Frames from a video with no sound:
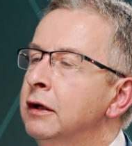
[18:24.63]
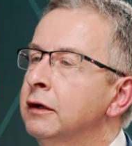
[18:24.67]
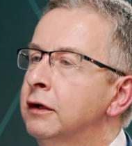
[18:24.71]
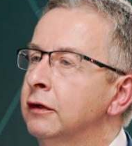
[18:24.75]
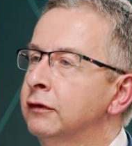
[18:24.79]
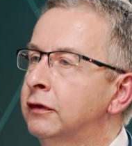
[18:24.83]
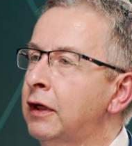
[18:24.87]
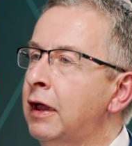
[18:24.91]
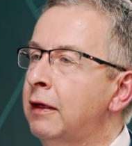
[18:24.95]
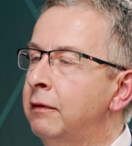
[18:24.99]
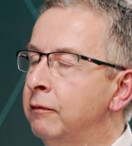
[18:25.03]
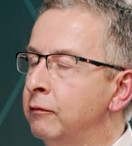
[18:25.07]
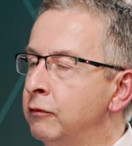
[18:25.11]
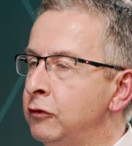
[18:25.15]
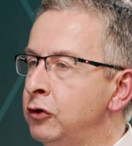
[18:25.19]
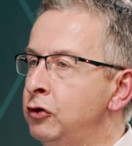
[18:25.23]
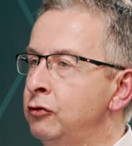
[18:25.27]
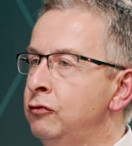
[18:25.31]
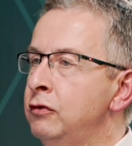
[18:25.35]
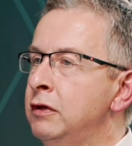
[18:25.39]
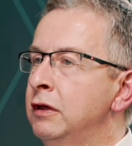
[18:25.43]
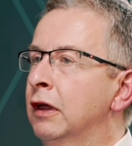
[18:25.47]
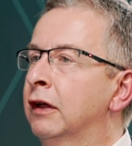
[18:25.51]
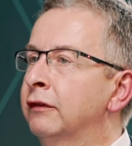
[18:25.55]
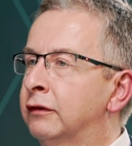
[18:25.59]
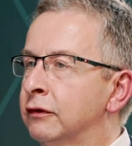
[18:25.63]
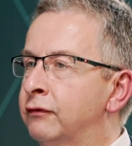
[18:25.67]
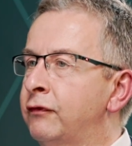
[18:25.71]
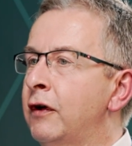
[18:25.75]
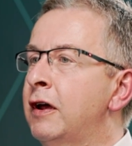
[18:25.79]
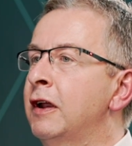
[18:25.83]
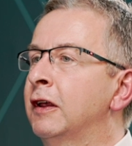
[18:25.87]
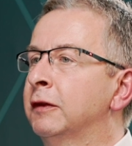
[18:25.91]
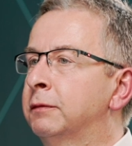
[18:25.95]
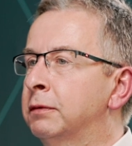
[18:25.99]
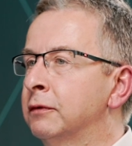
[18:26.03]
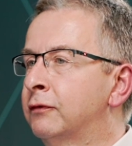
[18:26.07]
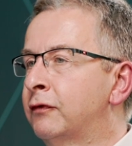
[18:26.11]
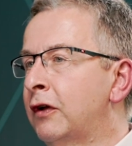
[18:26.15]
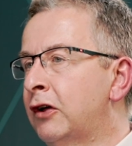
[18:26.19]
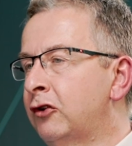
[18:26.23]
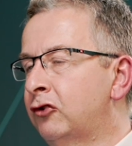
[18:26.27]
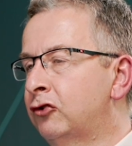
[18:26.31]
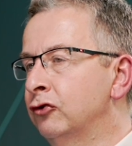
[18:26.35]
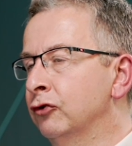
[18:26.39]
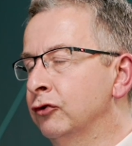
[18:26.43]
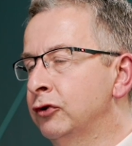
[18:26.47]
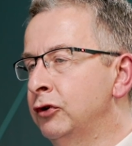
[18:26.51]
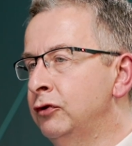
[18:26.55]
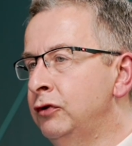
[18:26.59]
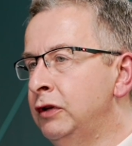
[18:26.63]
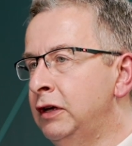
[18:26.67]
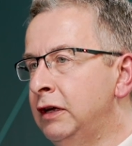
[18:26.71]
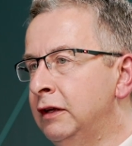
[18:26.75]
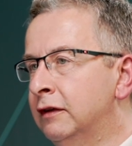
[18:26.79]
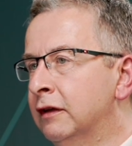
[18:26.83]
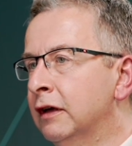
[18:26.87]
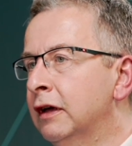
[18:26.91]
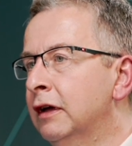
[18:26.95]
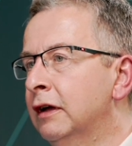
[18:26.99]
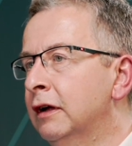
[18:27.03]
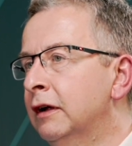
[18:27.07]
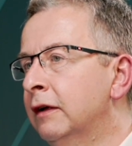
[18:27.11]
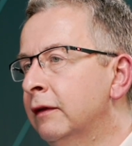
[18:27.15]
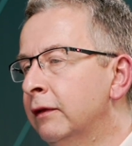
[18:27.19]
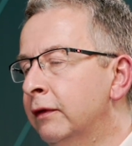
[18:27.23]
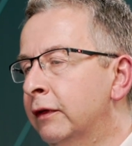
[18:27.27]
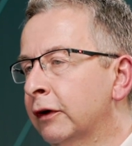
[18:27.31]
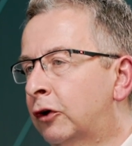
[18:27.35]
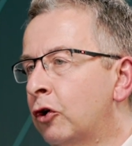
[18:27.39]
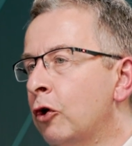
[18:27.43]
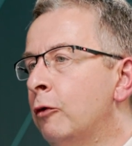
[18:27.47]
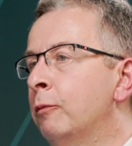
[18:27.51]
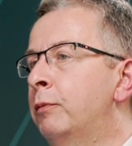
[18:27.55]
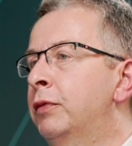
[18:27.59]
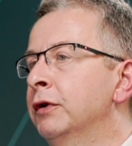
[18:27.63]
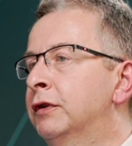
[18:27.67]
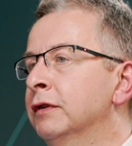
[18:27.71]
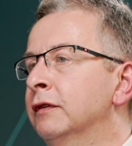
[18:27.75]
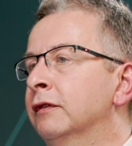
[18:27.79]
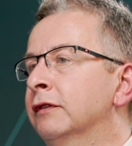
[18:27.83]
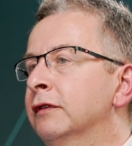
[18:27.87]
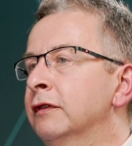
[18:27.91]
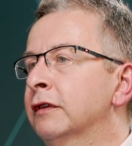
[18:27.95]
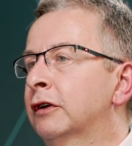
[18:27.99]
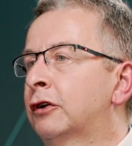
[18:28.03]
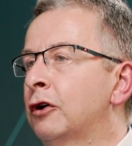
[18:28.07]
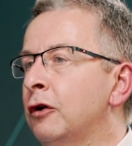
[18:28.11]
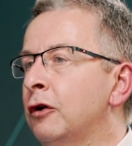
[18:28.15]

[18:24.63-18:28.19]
Because again, you need, as a finance professional, you need the competence and the